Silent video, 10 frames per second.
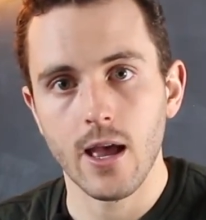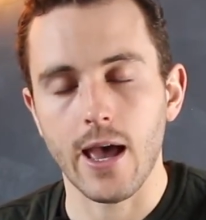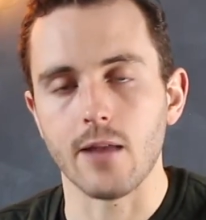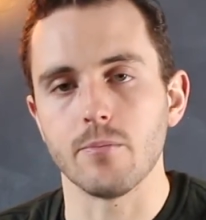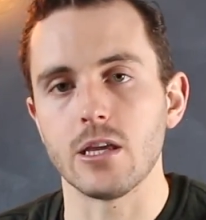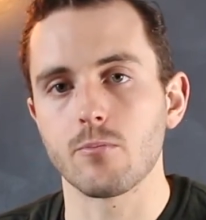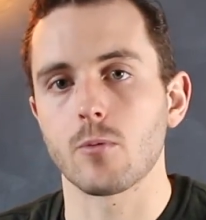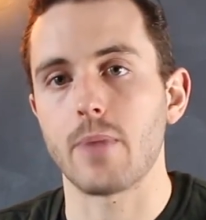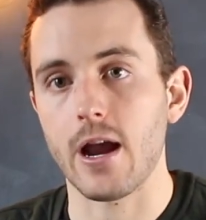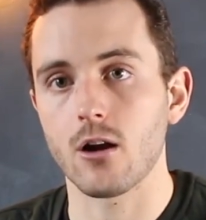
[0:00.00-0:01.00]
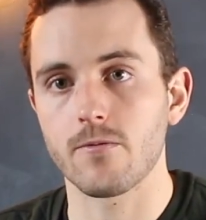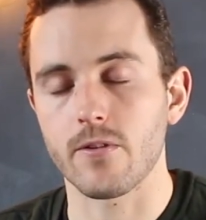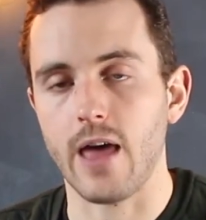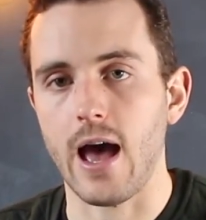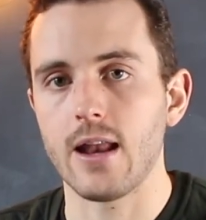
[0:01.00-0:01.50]
And being prepared for
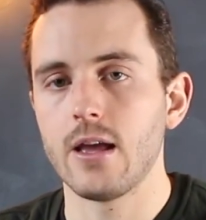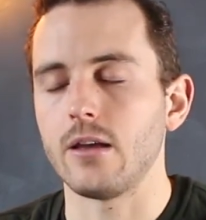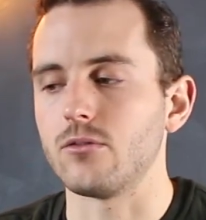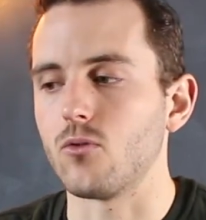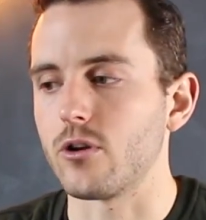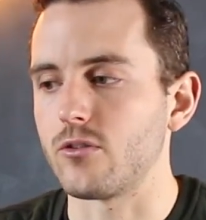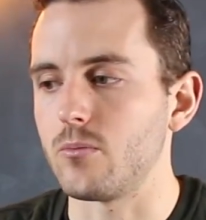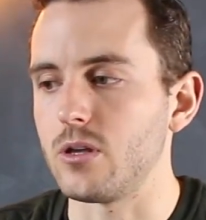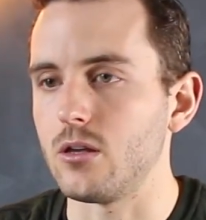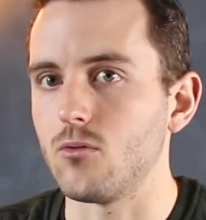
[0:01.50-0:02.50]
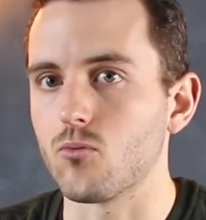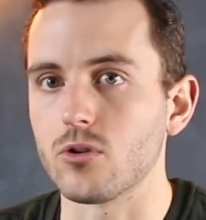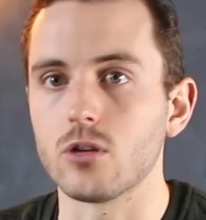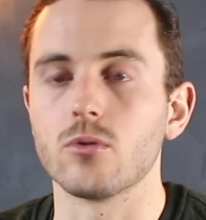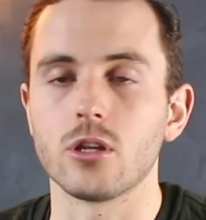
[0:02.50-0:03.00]
that is going to be
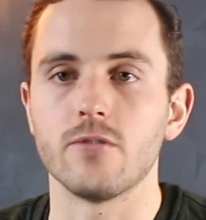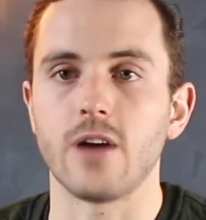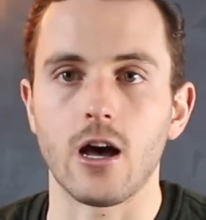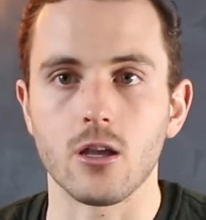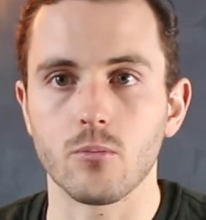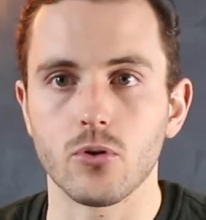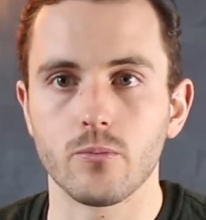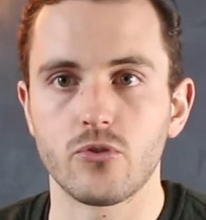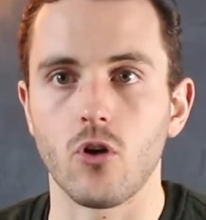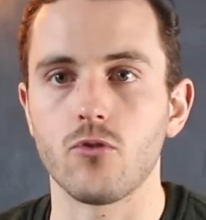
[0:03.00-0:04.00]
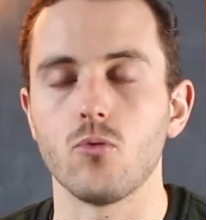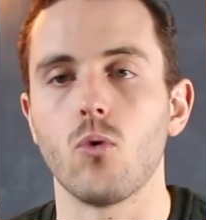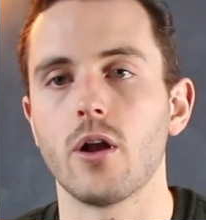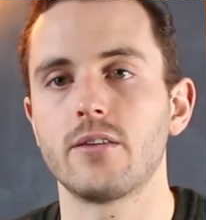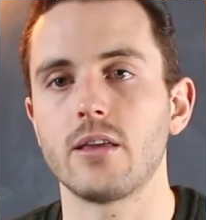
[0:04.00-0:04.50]
really, really valuable. So if you
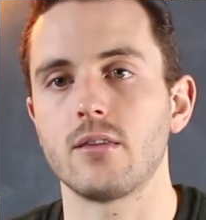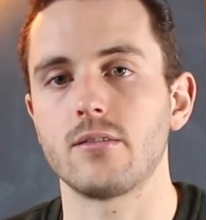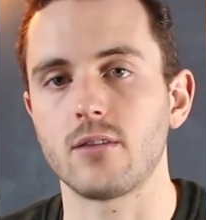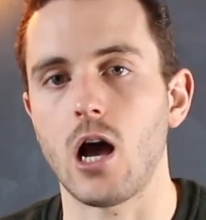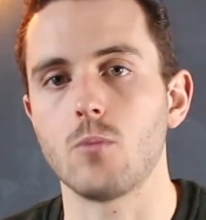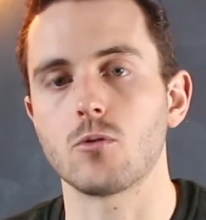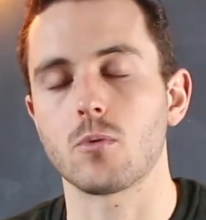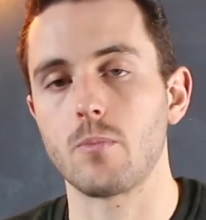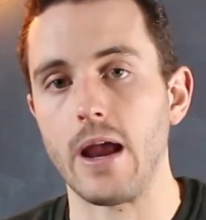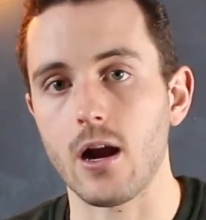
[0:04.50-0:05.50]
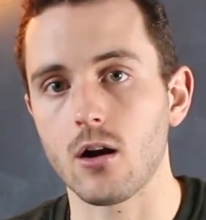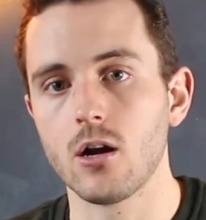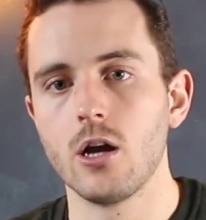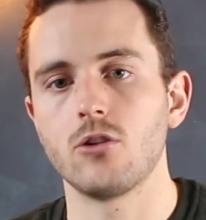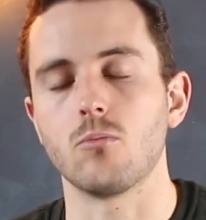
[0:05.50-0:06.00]
want to take this time to prepare,
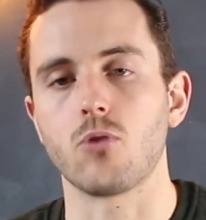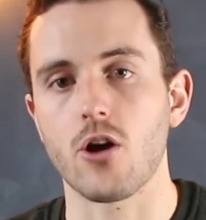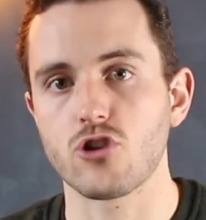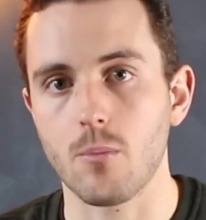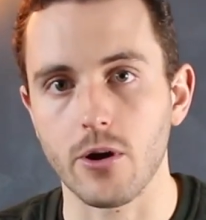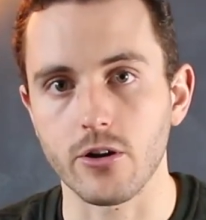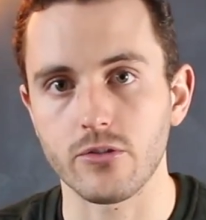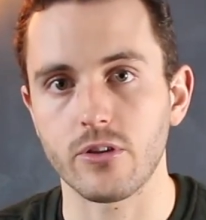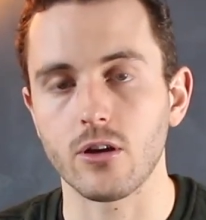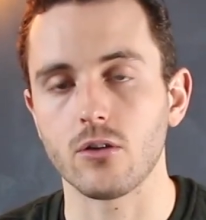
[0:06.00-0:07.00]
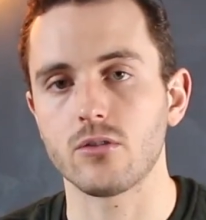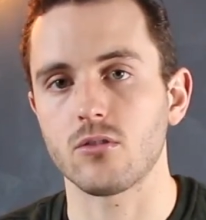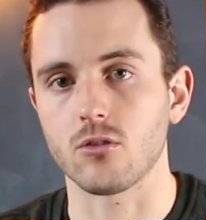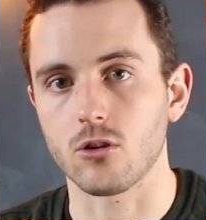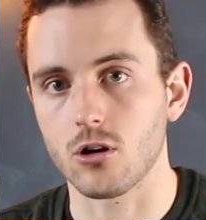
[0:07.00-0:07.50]
to brush up on your skills,
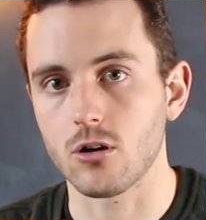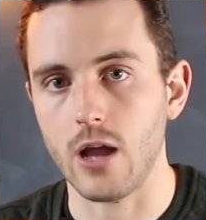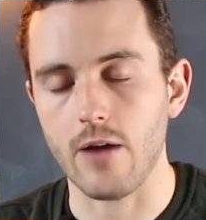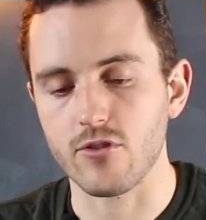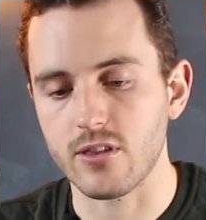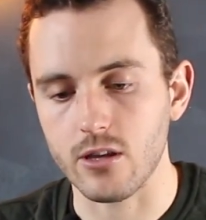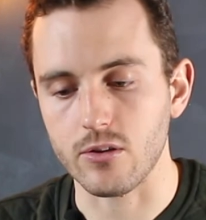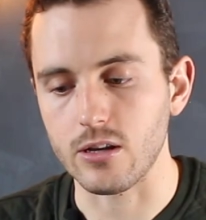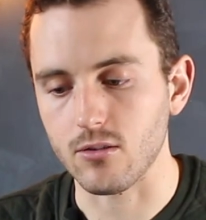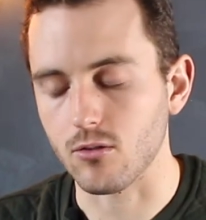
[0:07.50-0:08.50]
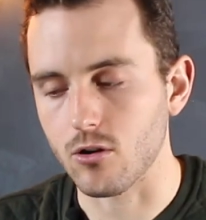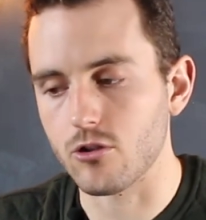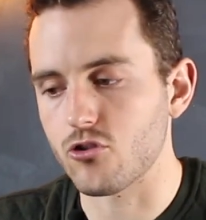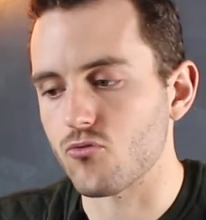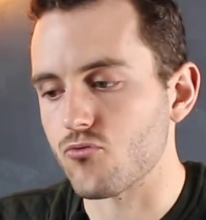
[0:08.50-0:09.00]
to learn everything need to
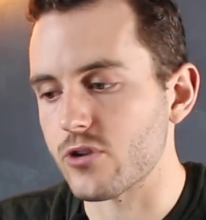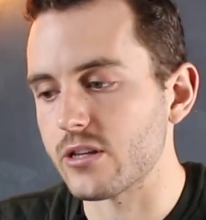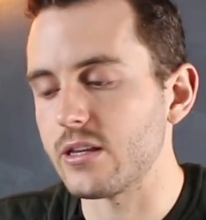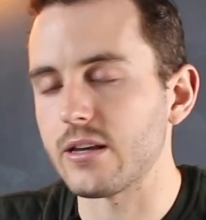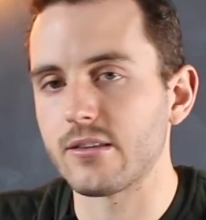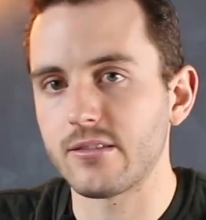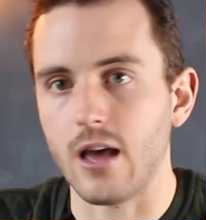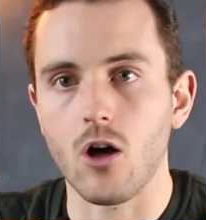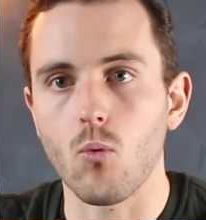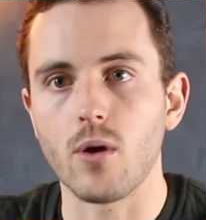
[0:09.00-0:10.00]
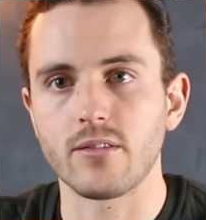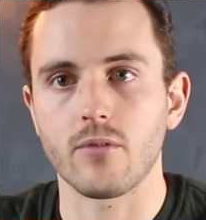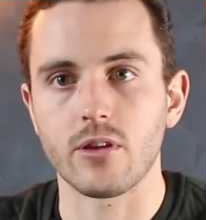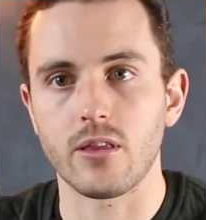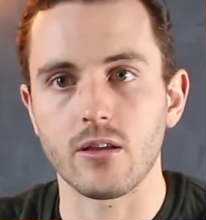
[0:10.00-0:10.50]
learn to really excel once
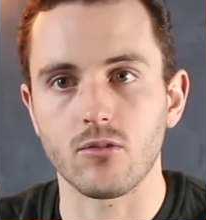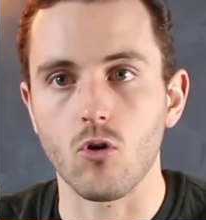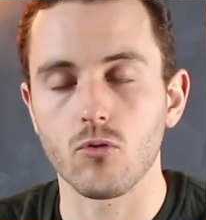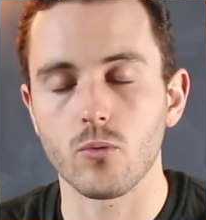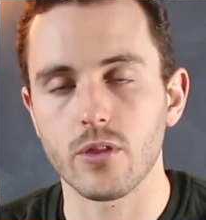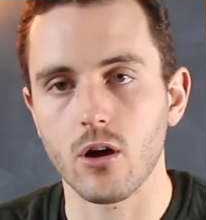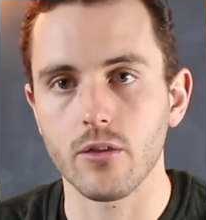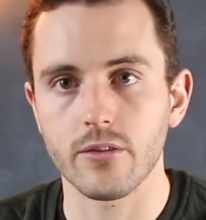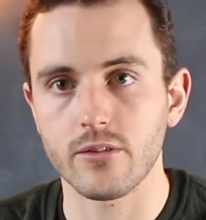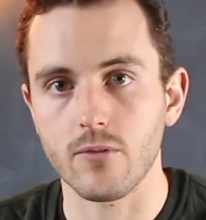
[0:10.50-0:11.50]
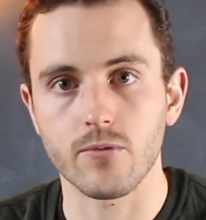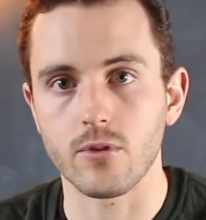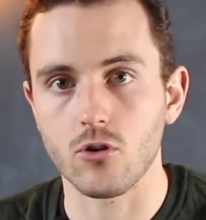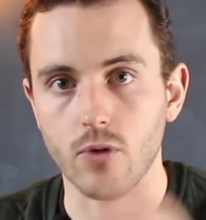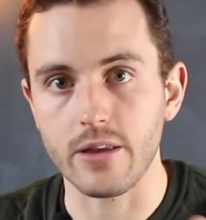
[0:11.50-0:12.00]
everything is over with all this stuff,
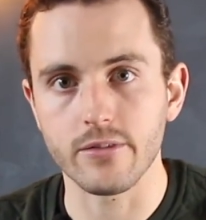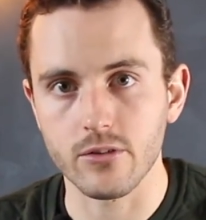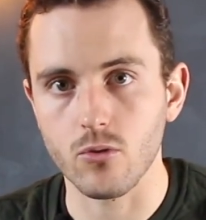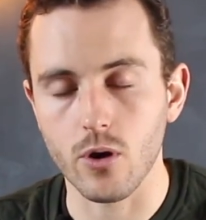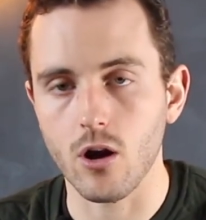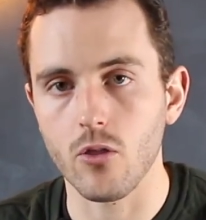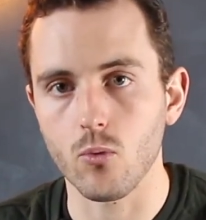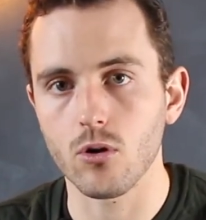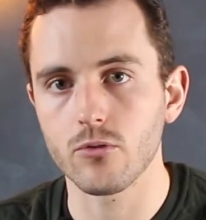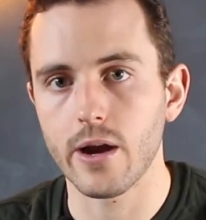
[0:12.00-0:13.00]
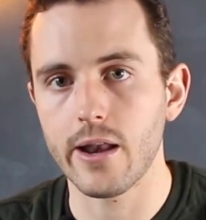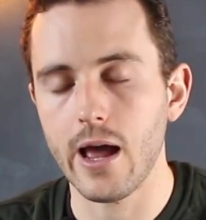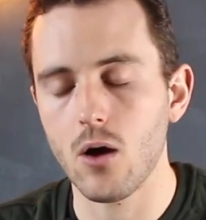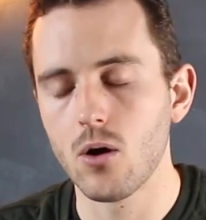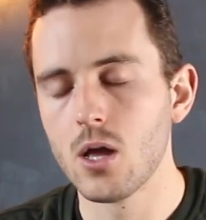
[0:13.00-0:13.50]
the craziness going on in the world right
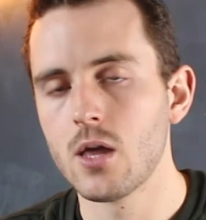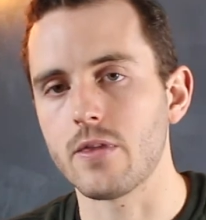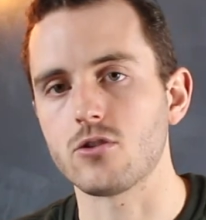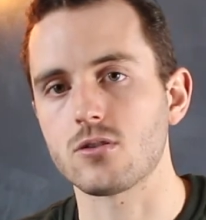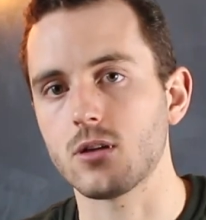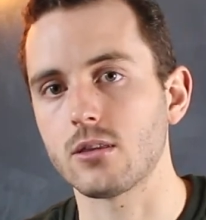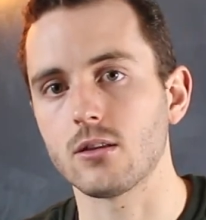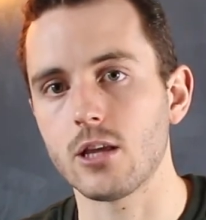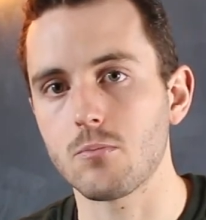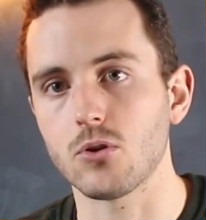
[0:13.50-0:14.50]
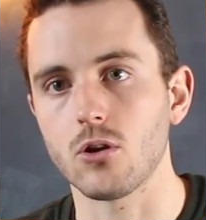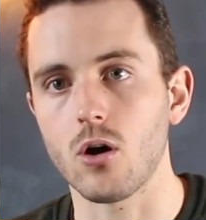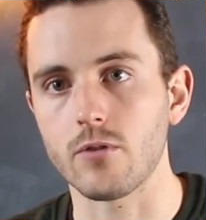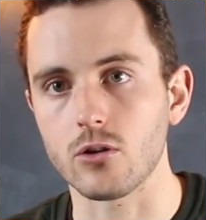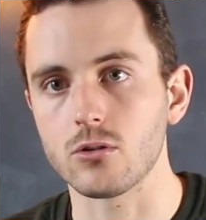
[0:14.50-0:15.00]
now, then just click the link
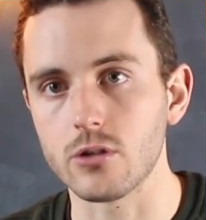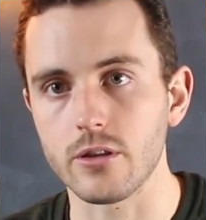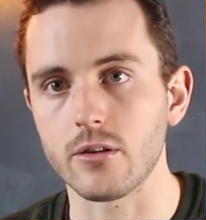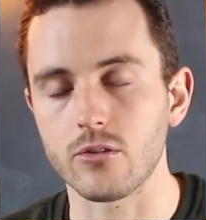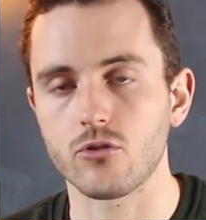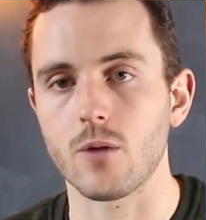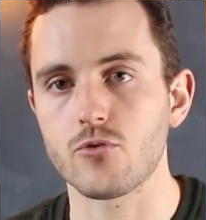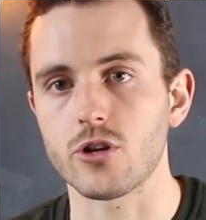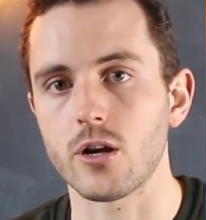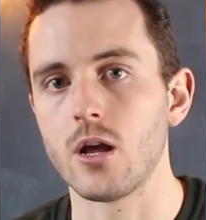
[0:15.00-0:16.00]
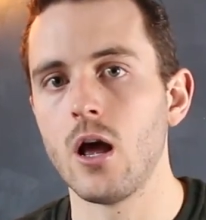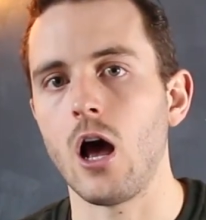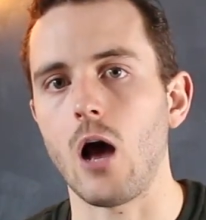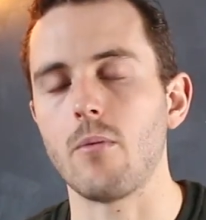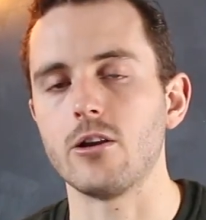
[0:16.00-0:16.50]
below. I've included in the description
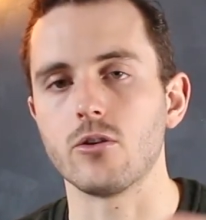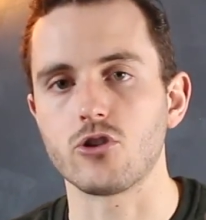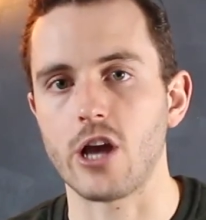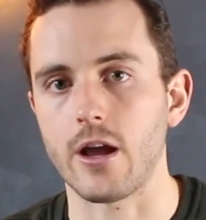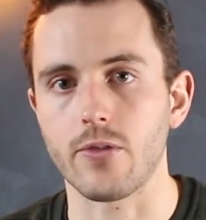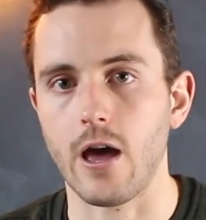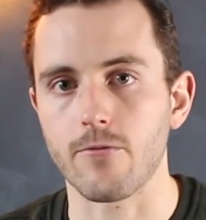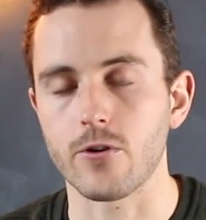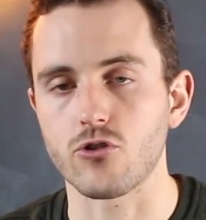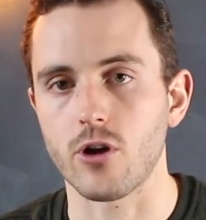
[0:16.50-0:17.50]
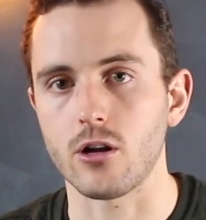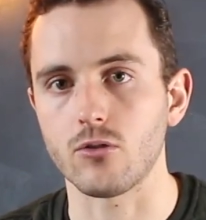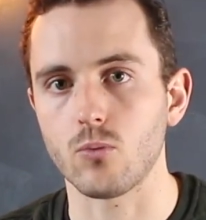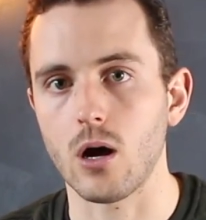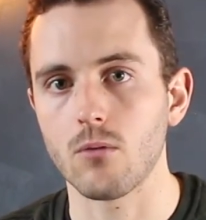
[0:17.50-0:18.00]
um, and you can check out that free training
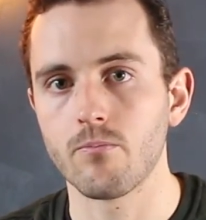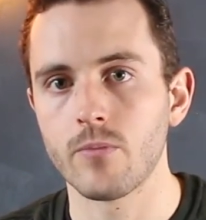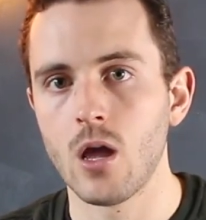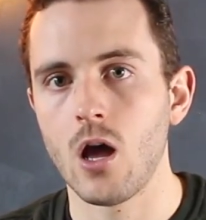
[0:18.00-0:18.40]
as well.